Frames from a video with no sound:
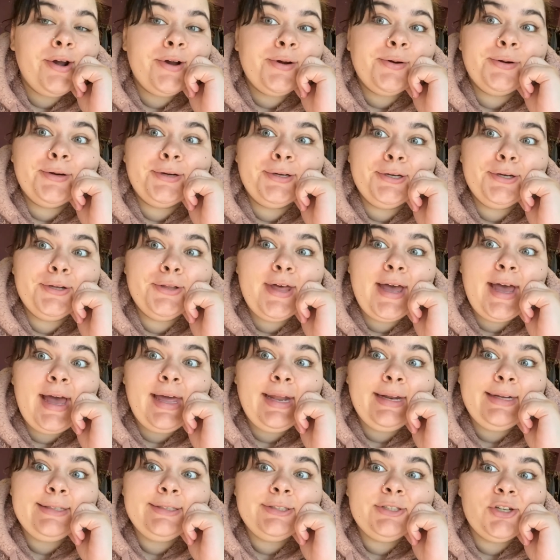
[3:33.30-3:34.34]
we're gonna do
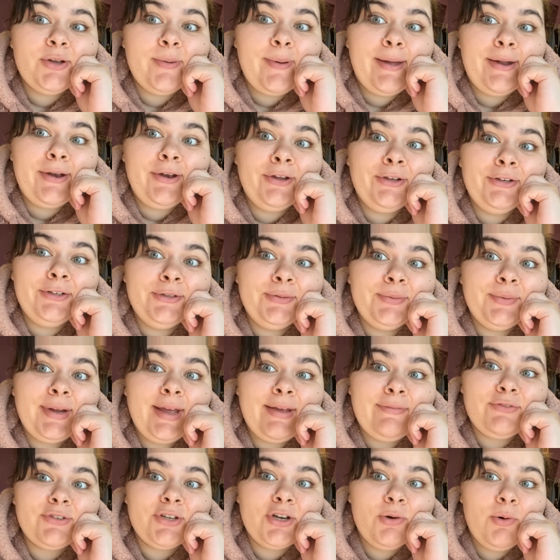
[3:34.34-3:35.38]
that until about noon when I
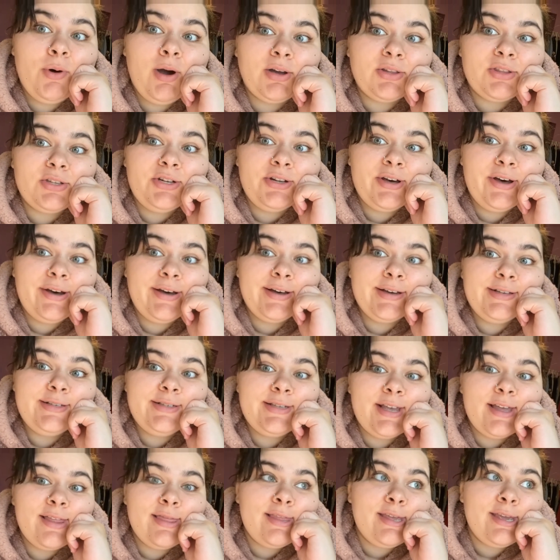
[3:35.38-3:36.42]
have to go walk the dogs,
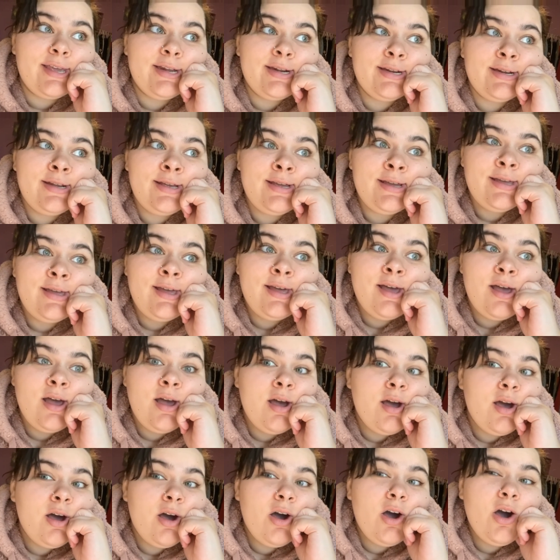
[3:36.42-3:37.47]
and then
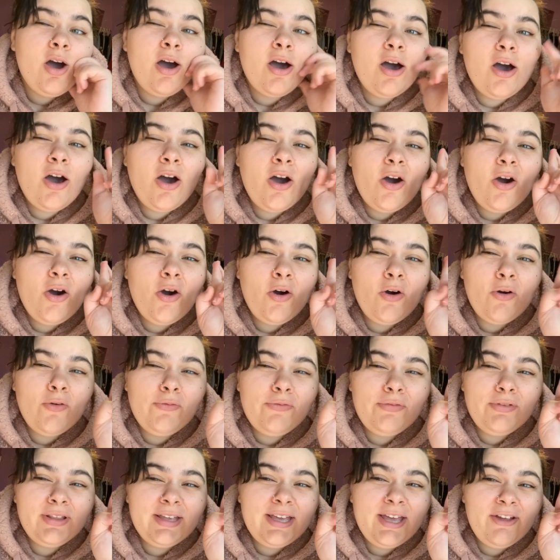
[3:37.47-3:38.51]

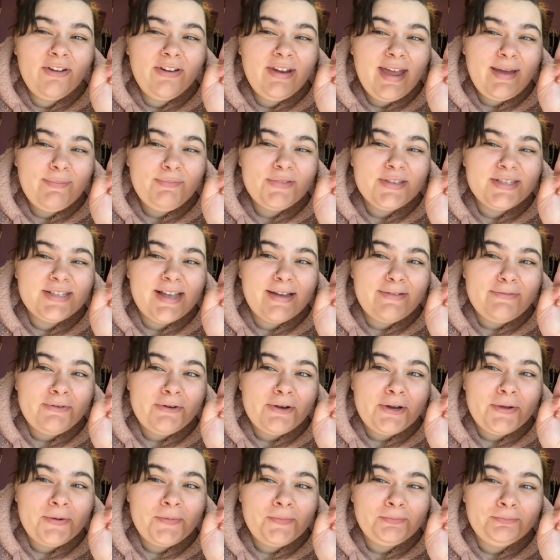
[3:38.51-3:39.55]
hopefully I'll nap this
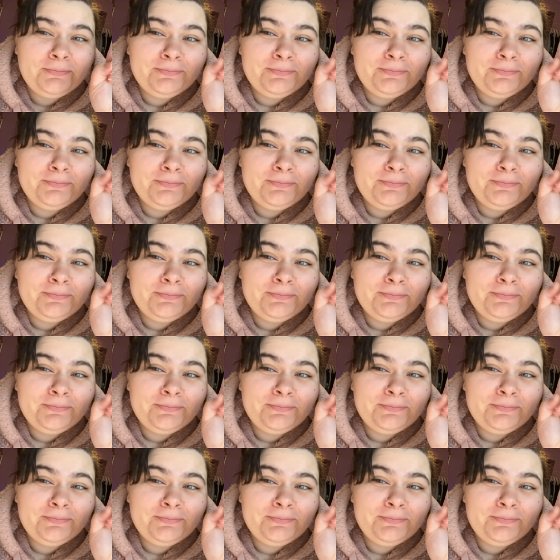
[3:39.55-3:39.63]
afternoon.